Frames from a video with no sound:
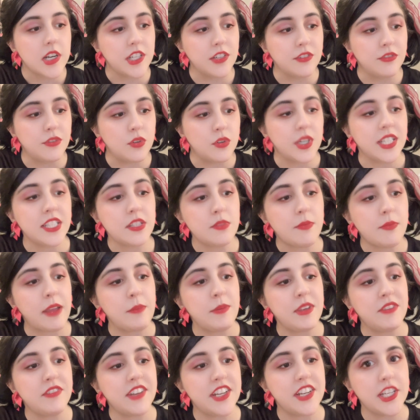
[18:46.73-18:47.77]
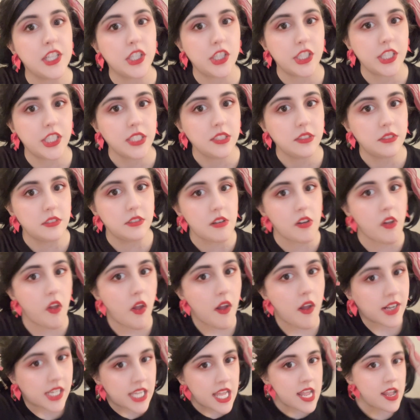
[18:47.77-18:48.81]
Your voice might be very good.
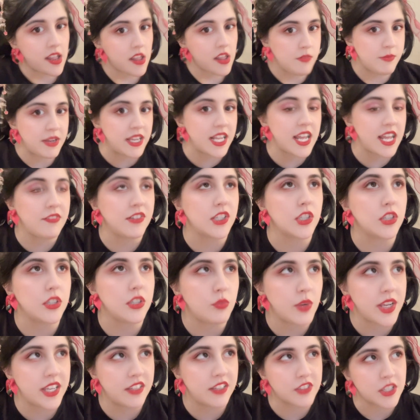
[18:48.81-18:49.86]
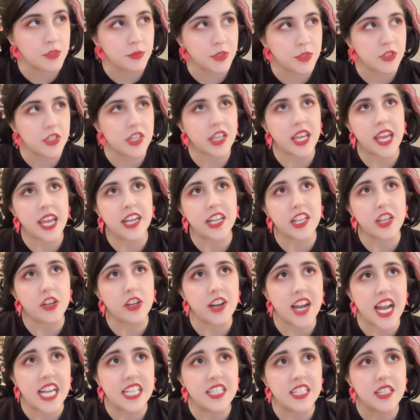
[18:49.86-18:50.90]
Okay, you might have a good way of communicating
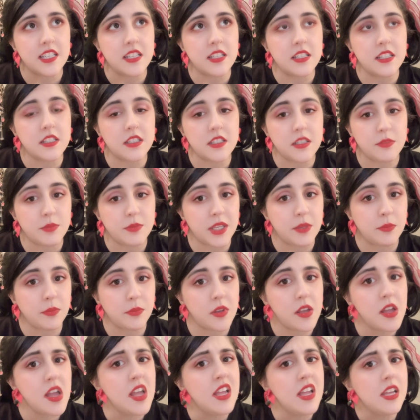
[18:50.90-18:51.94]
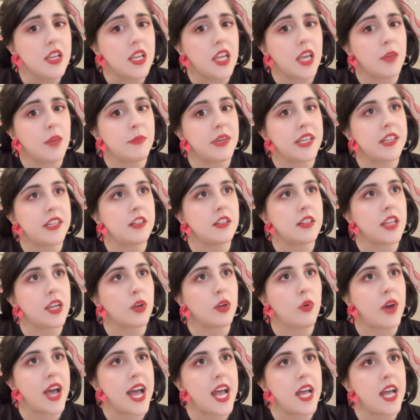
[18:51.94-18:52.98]
your ideas to people. And men are
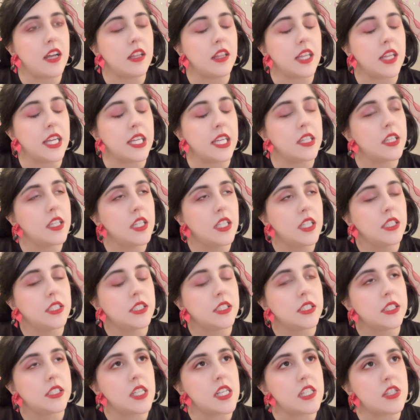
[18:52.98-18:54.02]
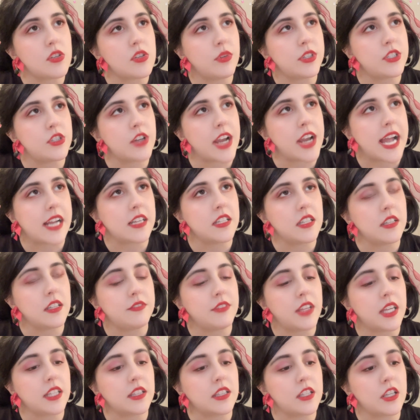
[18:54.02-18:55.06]
like, wow, like, that's so
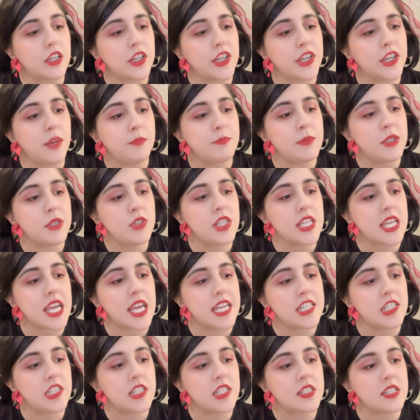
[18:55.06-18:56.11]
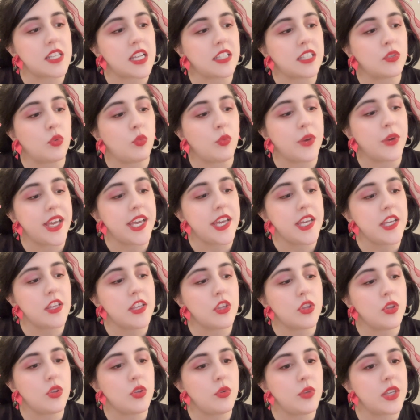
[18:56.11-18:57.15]
attractive. Like, the communication style, the way
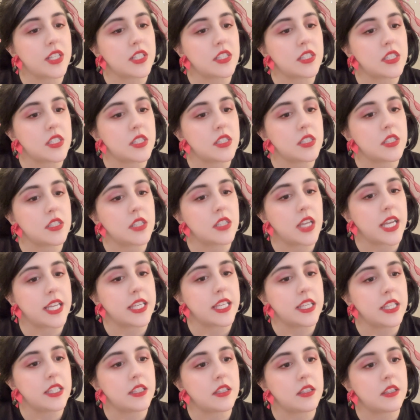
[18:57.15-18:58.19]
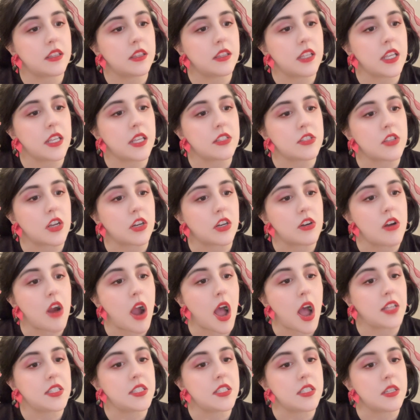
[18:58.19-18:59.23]
you, like, get things
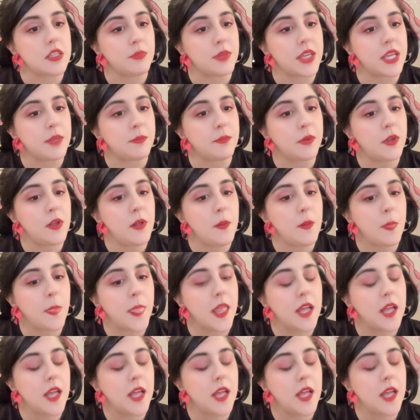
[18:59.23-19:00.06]
across to people